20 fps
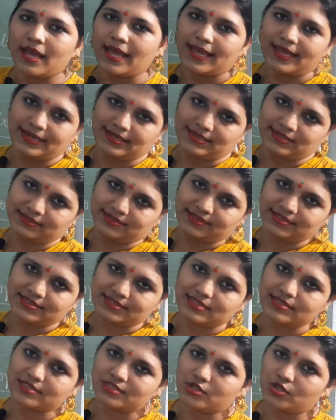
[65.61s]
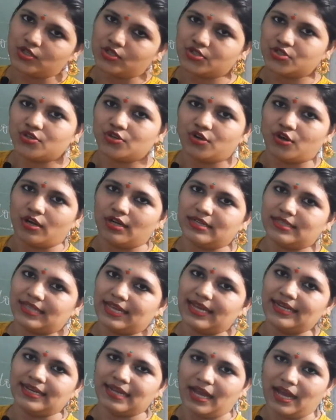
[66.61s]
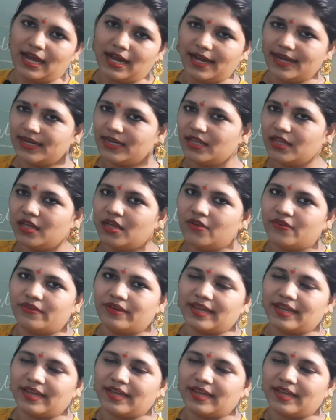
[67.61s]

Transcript: And this is also not that hard,